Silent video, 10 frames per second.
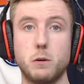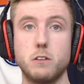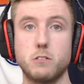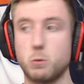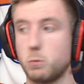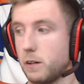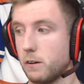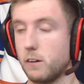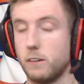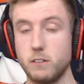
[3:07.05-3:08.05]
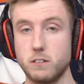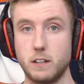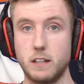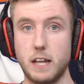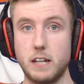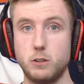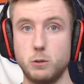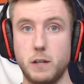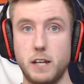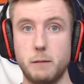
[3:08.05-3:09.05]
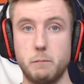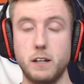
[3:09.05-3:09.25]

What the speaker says: his career, and obviously led to him